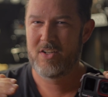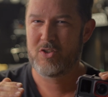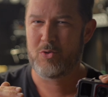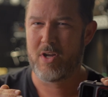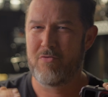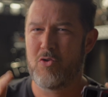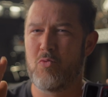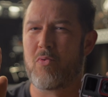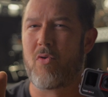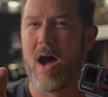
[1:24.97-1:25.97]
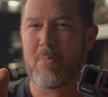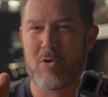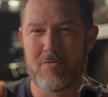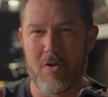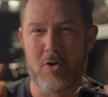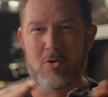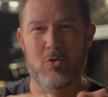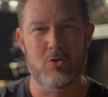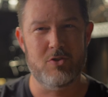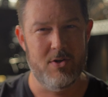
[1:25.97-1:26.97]
to give you proper
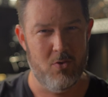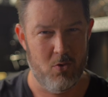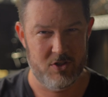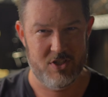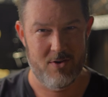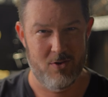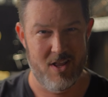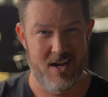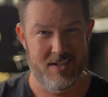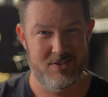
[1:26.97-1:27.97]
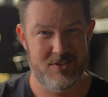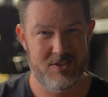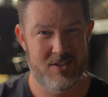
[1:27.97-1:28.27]
verticals and horizontal lines.